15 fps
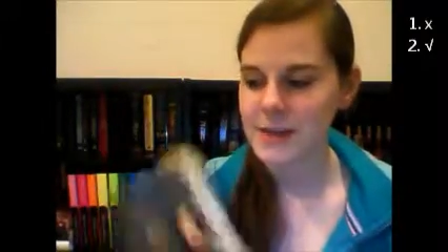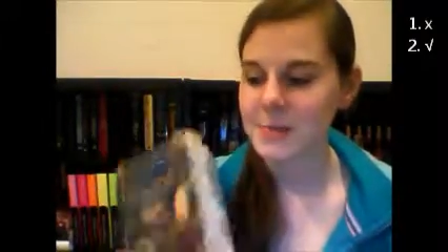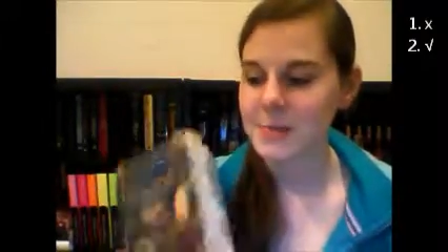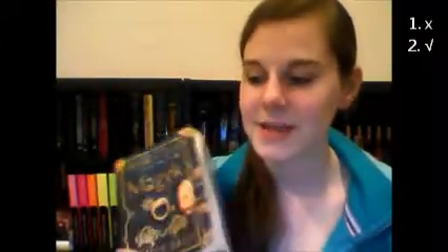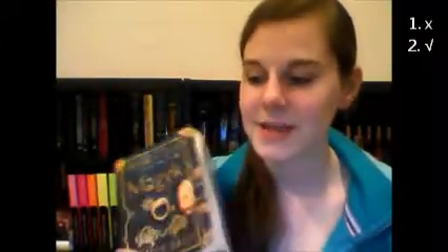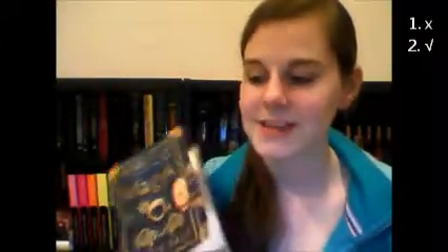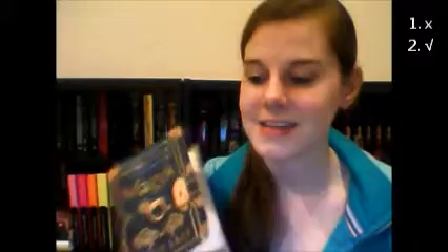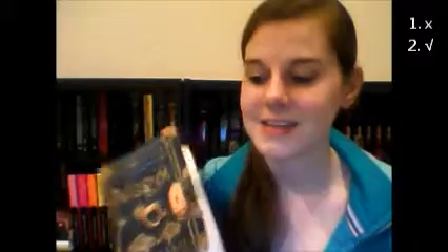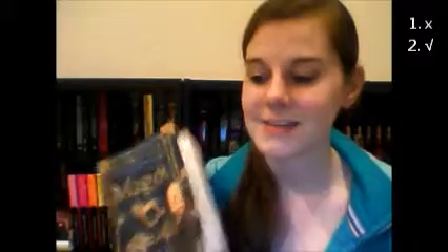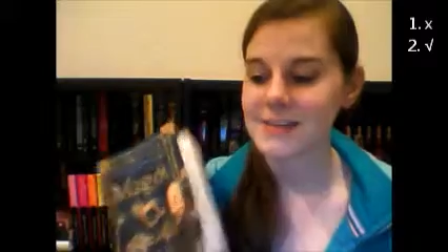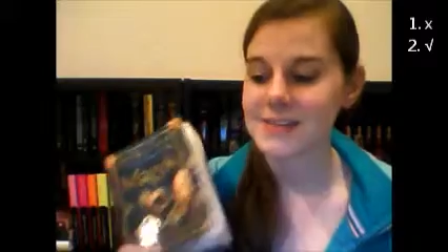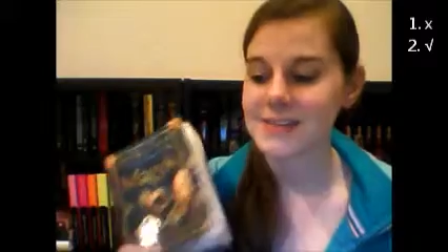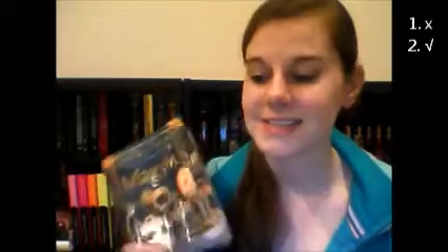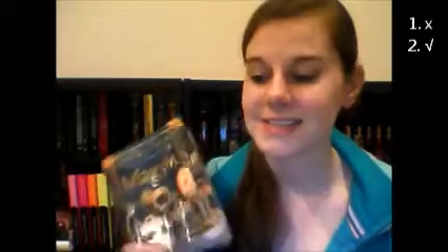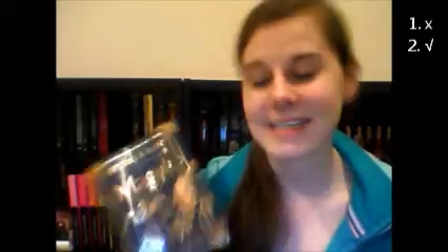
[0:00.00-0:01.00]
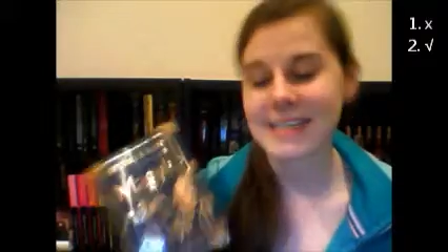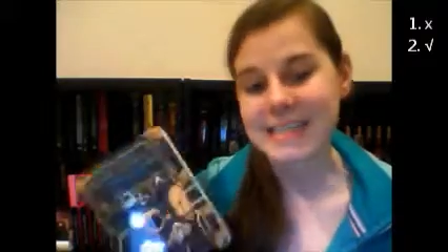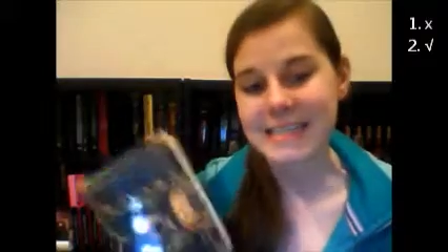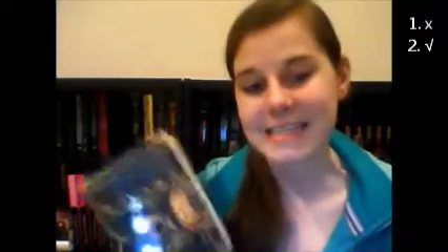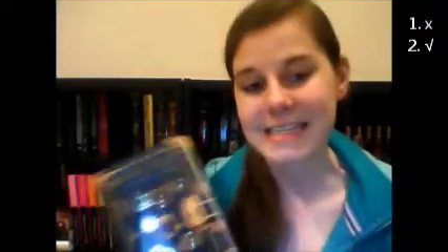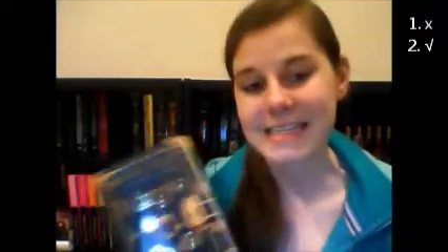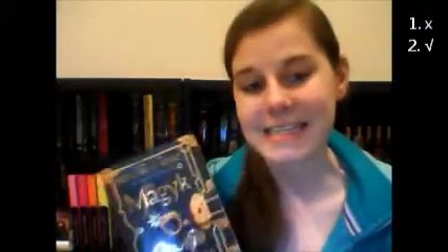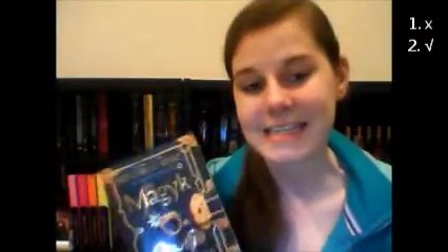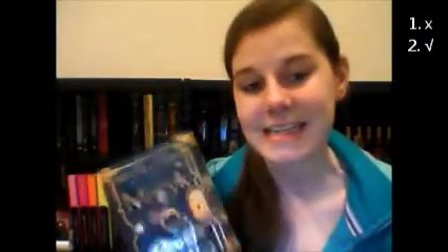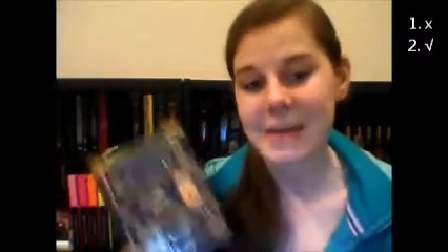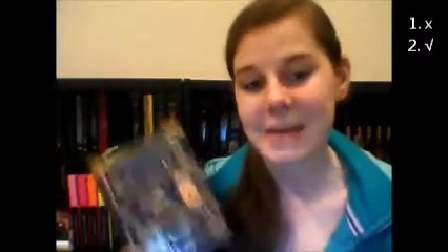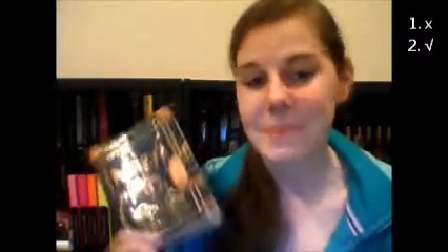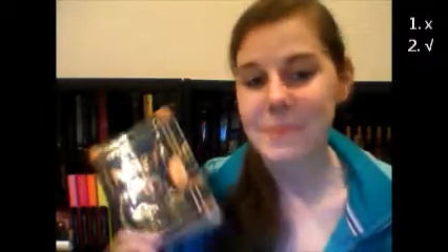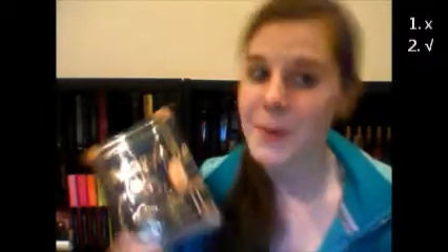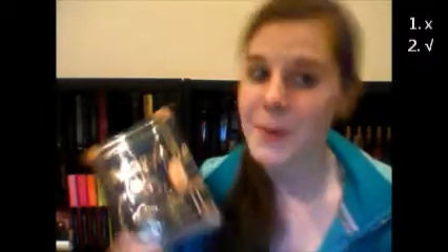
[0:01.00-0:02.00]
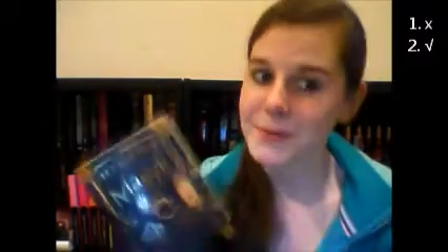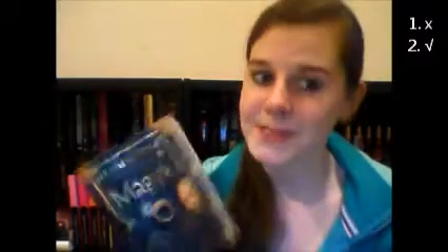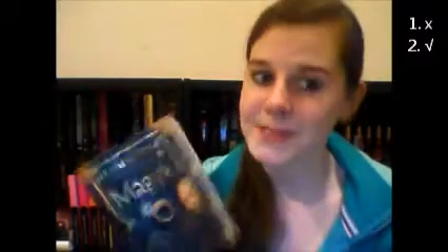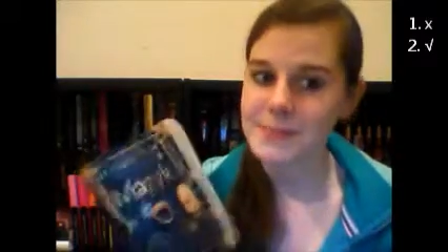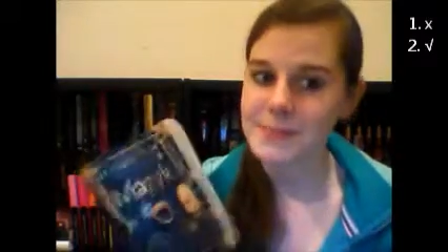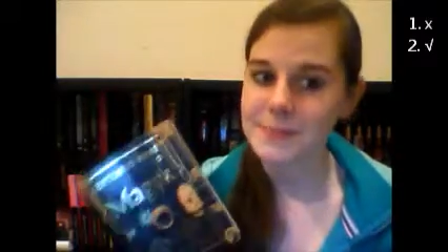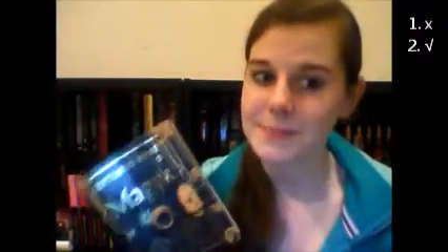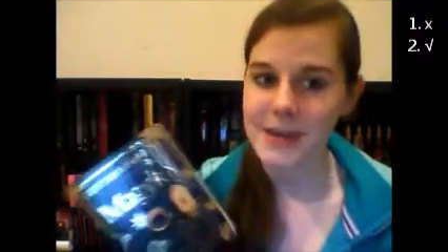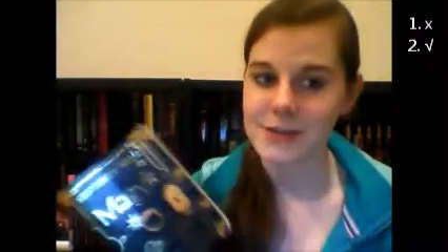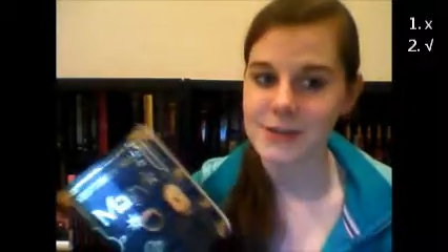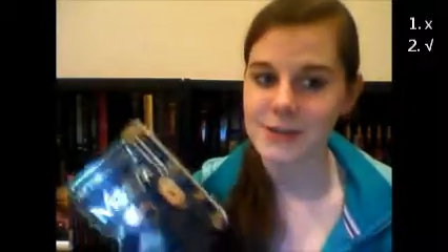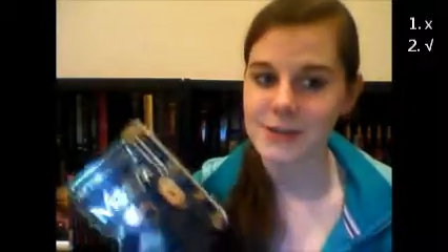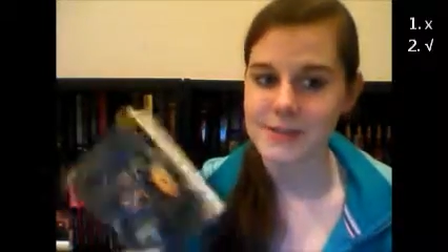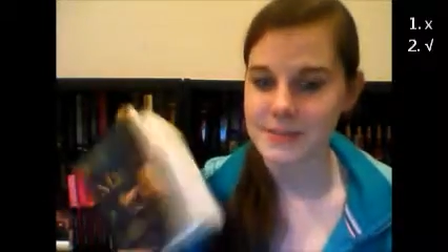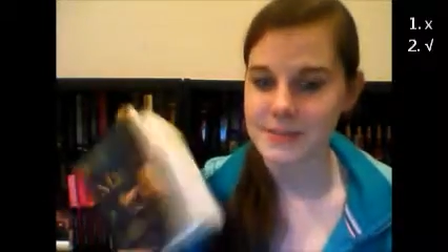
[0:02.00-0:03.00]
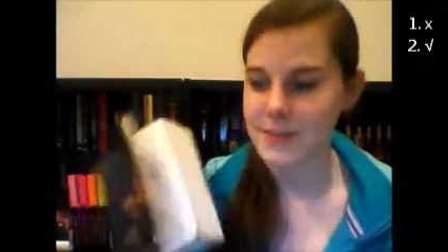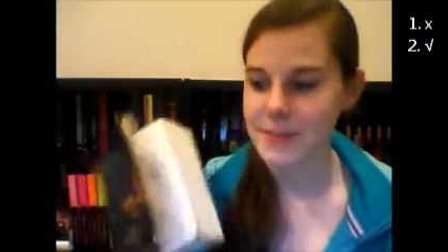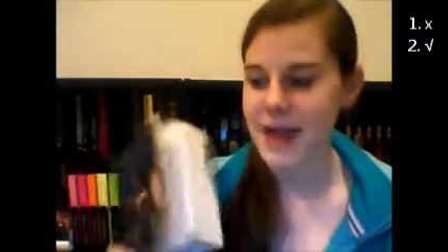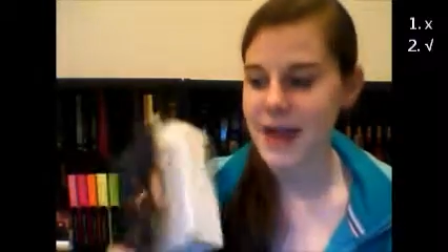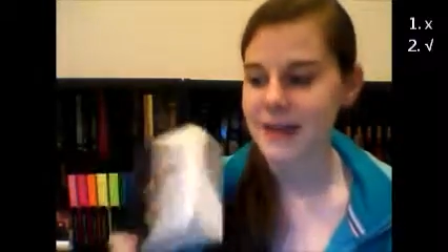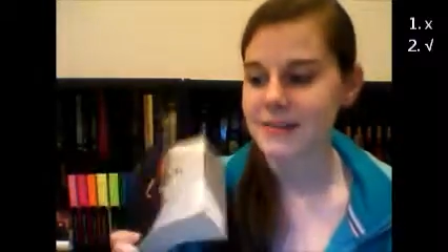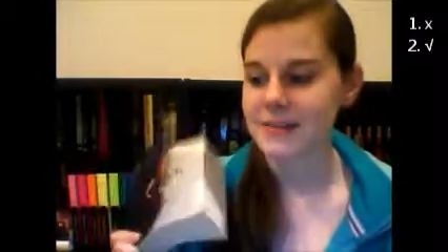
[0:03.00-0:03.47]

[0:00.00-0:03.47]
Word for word: plus there's sixteen bonus pages at the back,